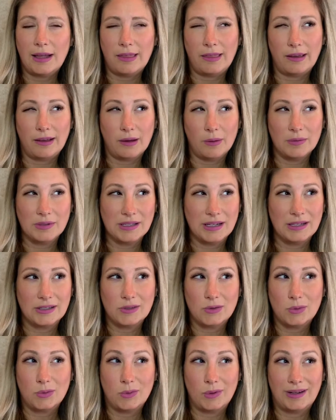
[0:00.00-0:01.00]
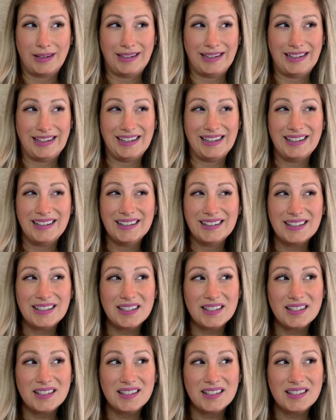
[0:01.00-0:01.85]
I think I was like 26,